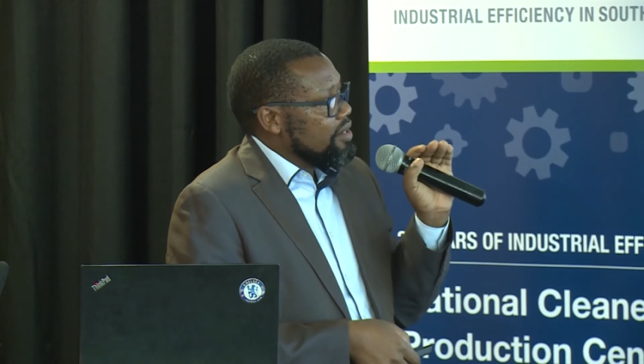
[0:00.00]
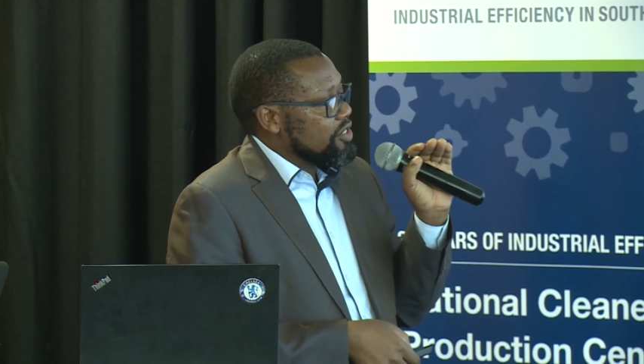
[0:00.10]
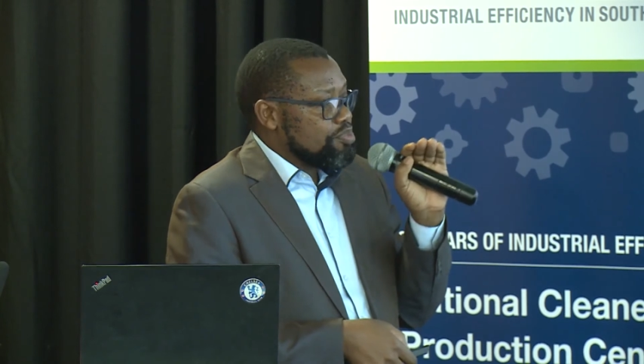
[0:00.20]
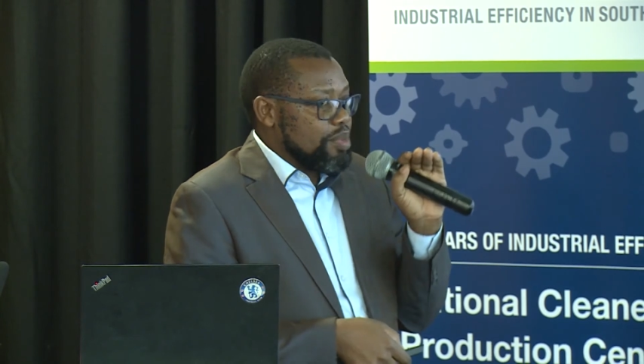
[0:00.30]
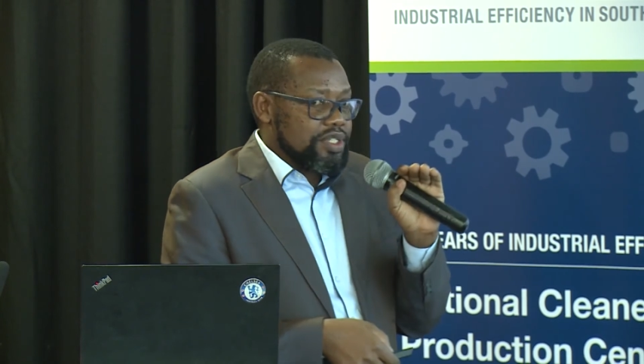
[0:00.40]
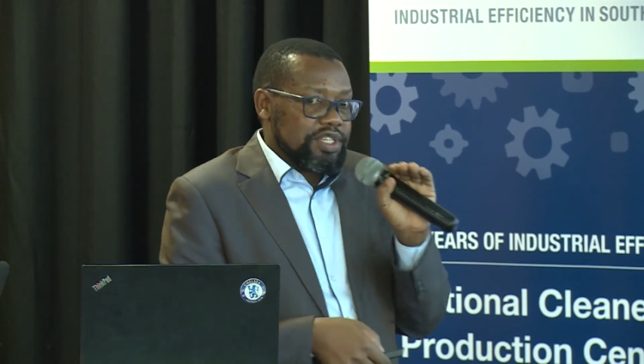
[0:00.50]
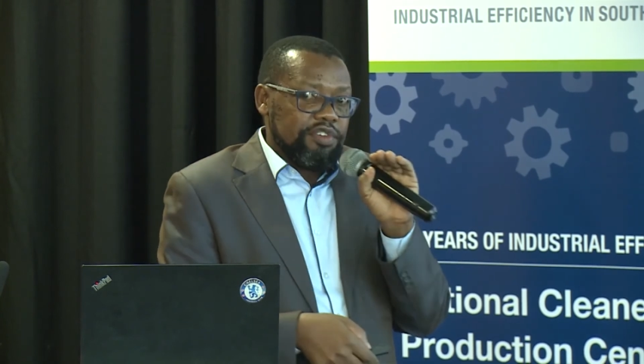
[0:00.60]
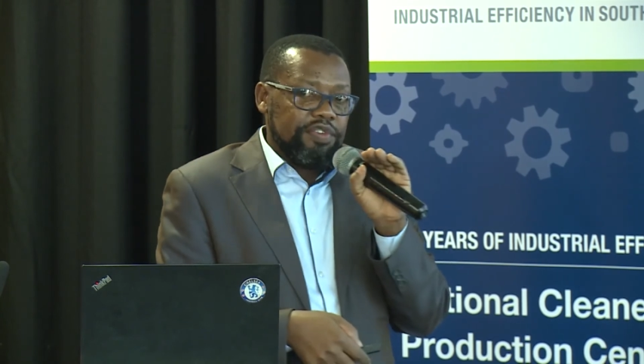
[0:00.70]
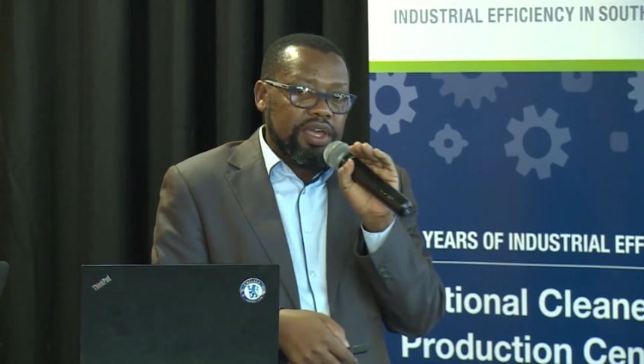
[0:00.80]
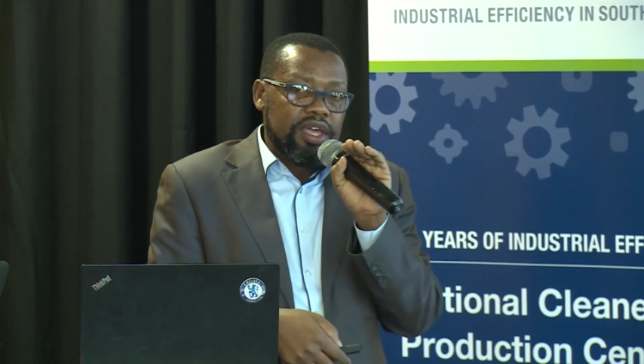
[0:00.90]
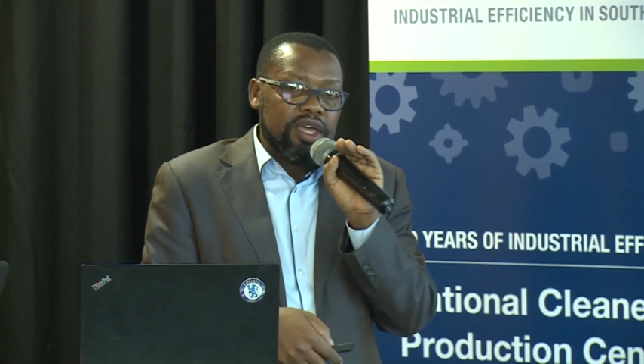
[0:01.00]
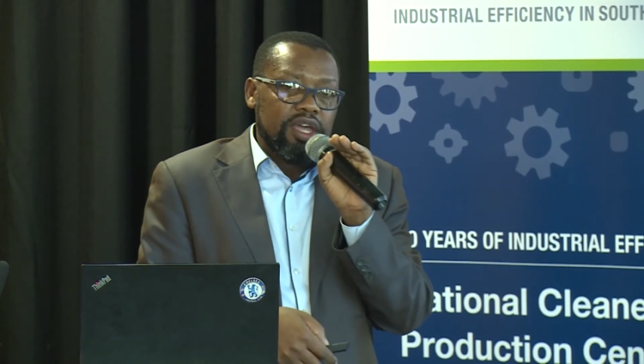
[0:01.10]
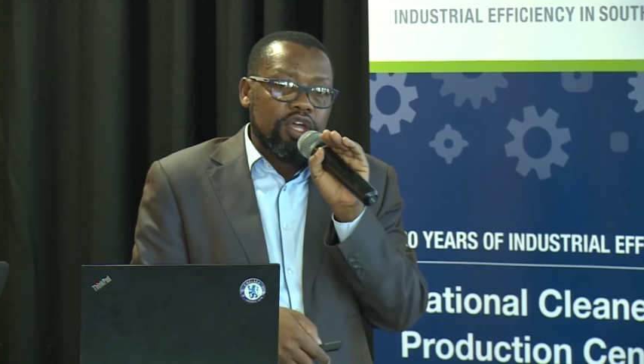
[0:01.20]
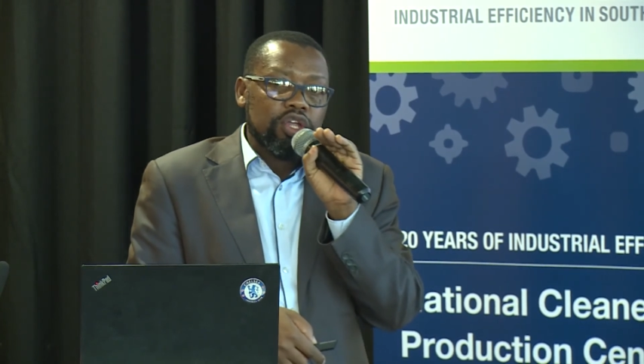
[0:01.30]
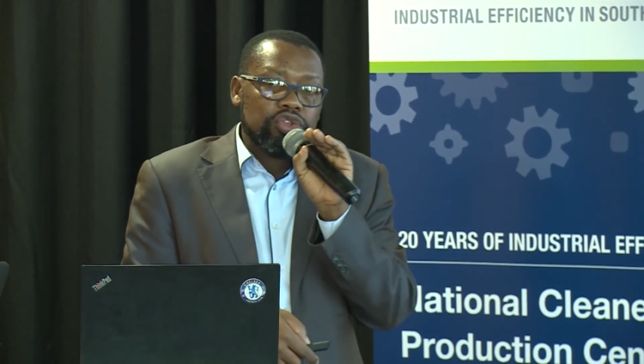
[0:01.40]
specific
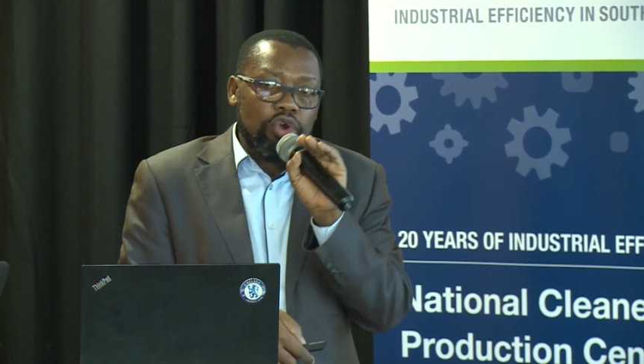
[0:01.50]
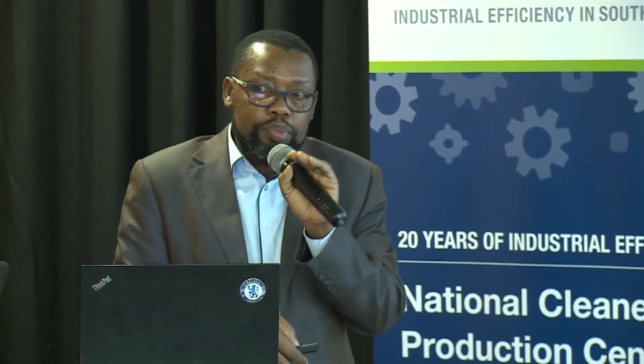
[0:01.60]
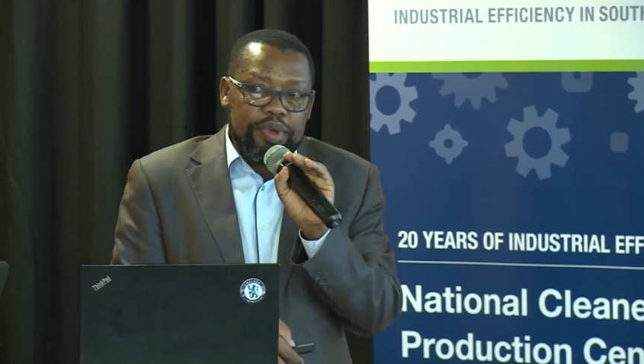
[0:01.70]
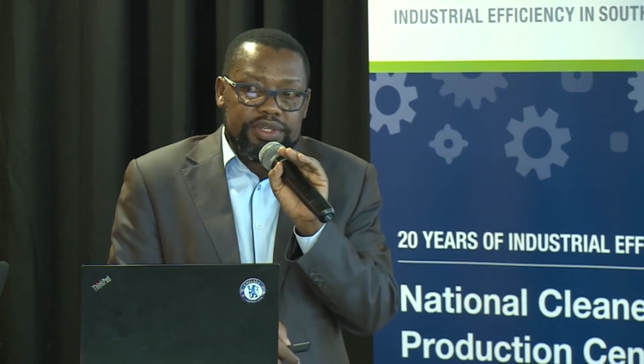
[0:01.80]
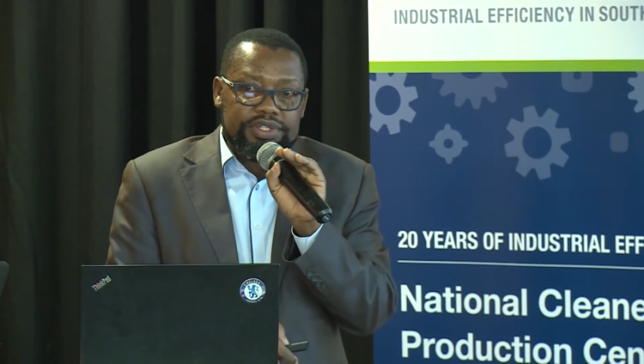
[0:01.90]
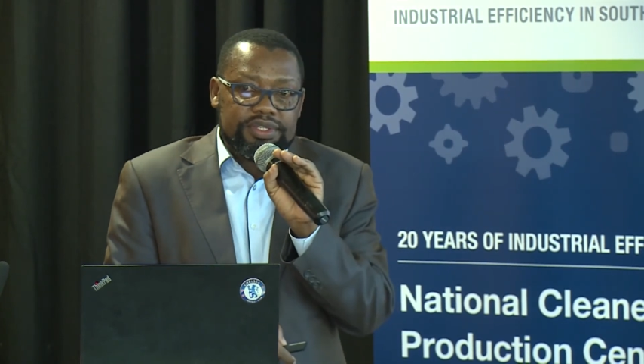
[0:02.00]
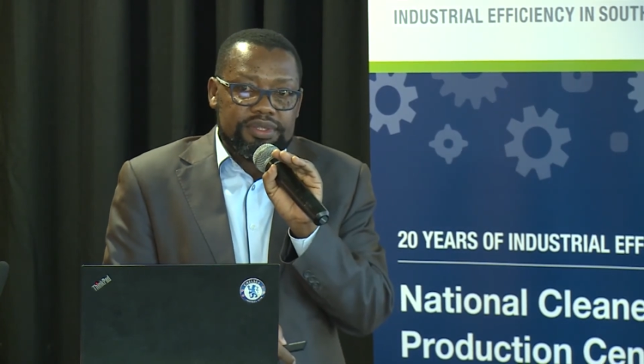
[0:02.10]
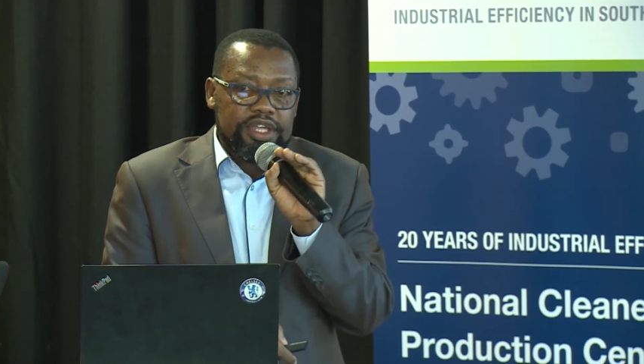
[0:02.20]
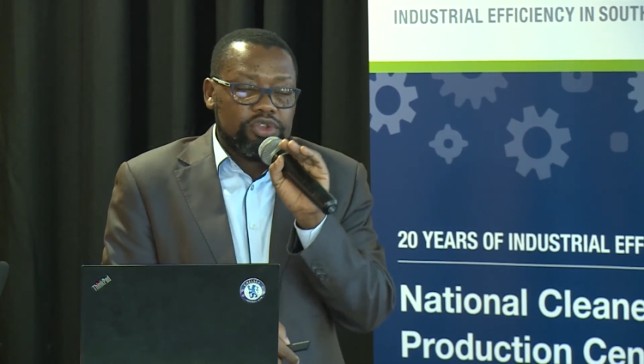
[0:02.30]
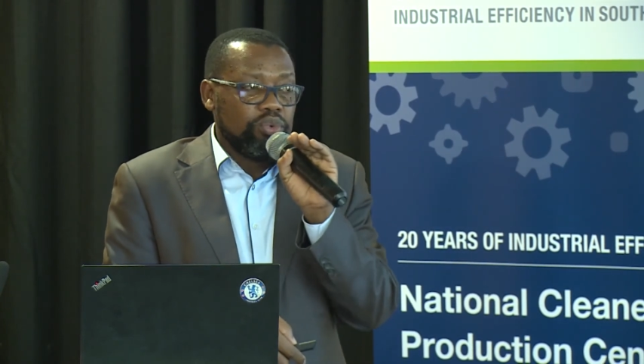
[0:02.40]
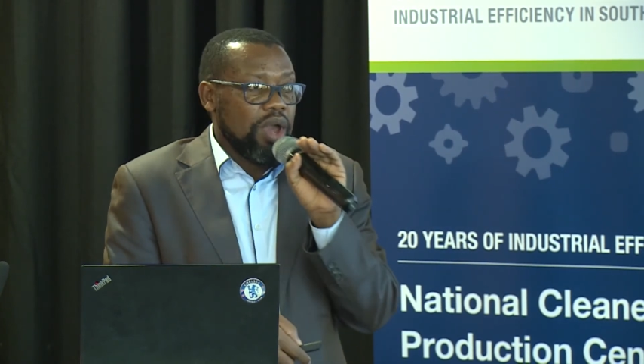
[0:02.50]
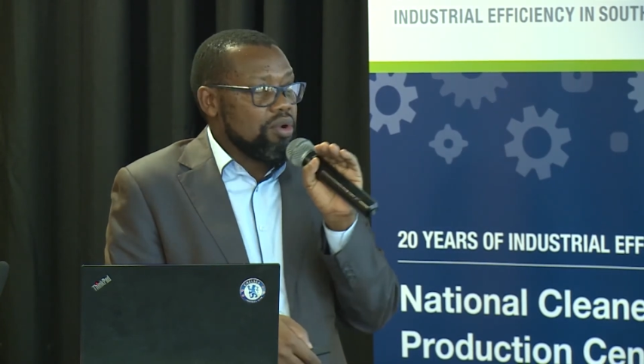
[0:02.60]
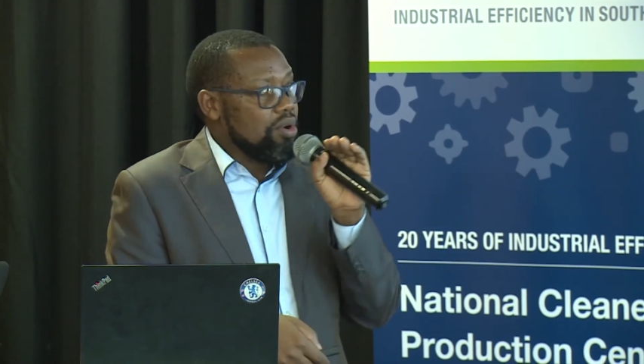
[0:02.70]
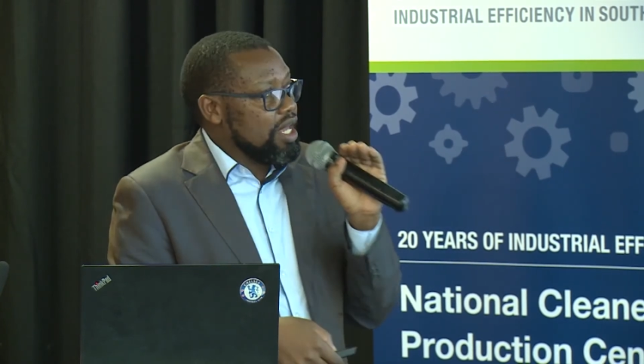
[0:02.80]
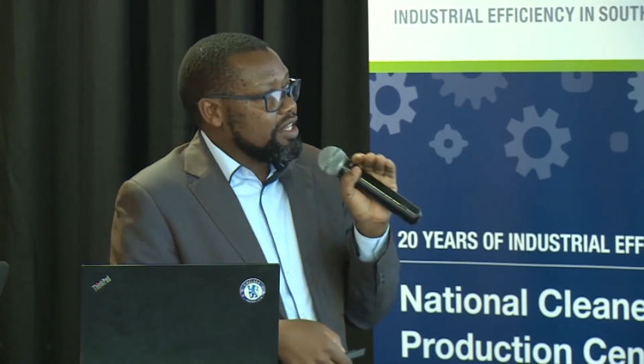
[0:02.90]
topics that were
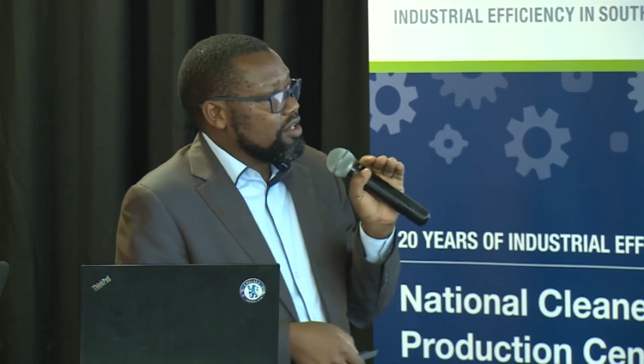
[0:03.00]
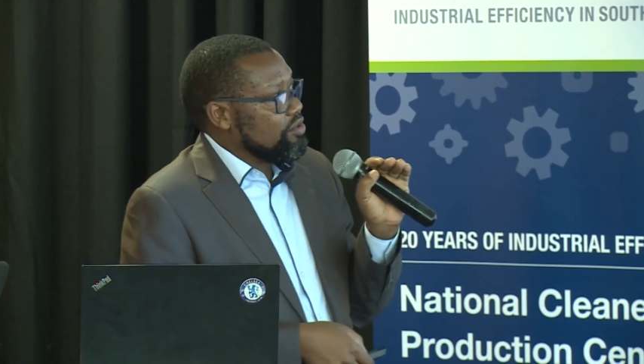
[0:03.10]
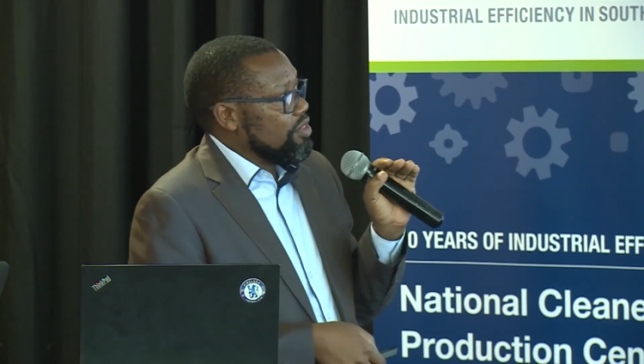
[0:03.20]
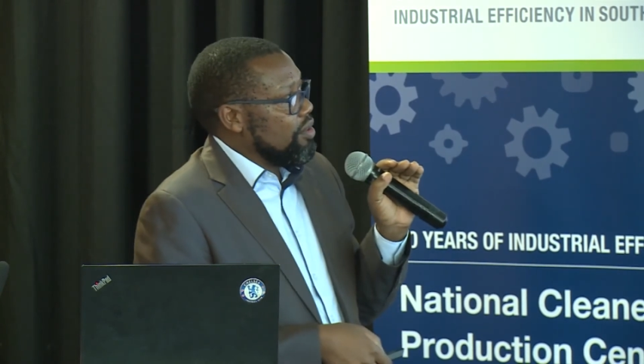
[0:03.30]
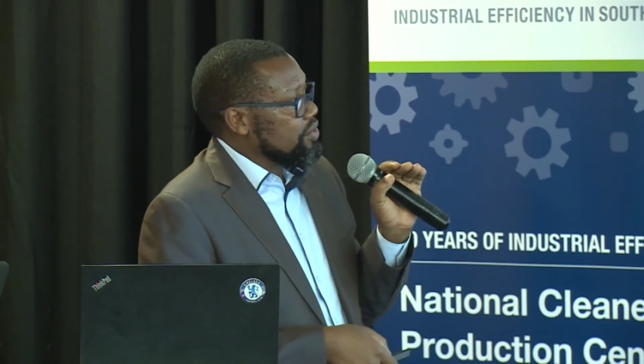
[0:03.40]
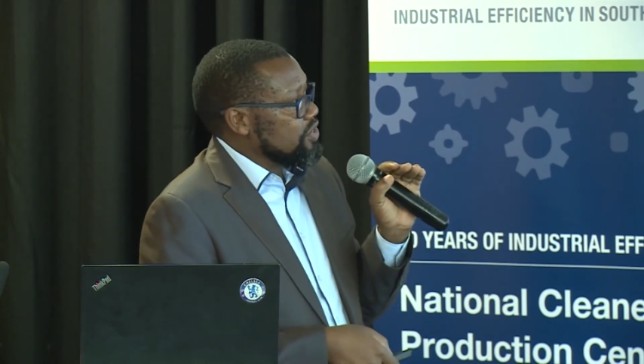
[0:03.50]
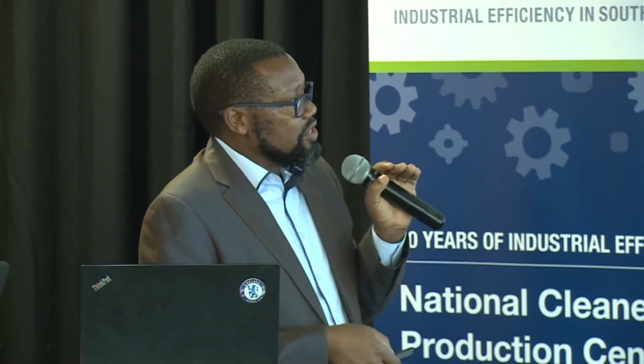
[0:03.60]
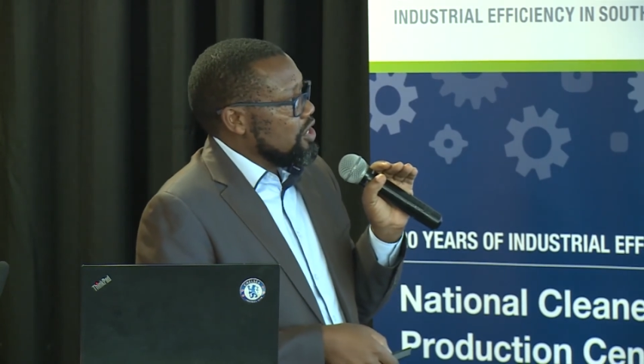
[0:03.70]
related to those.